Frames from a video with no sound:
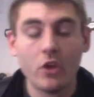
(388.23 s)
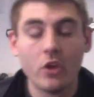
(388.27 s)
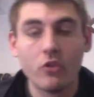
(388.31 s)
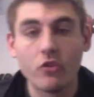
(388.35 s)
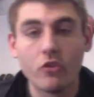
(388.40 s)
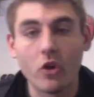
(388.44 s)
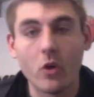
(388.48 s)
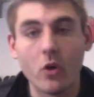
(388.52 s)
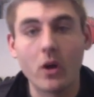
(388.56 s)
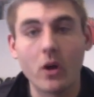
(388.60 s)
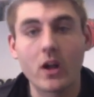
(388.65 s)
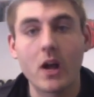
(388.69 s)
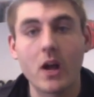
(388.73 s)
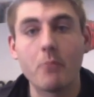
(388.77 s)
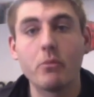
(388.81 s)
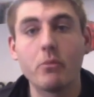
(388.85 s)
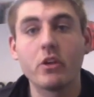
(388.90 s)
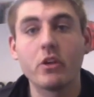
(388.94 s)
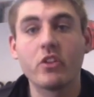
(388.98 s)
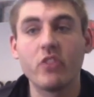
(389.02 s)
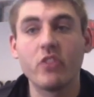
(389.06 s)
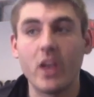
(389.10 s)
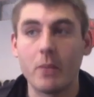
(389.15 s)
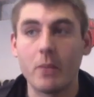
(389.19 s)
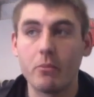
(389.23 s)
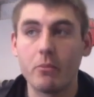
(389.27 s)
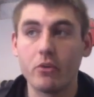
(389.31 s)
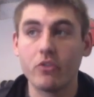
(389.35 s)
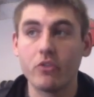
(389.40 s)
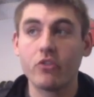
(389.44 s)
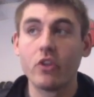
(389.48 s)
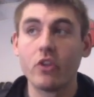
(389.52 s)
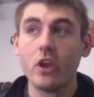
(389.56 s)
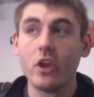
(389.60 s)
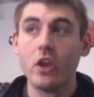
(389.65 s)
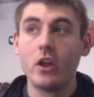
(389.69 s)
So a couple
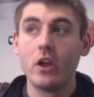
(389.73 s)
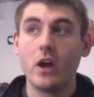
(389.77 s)
examples,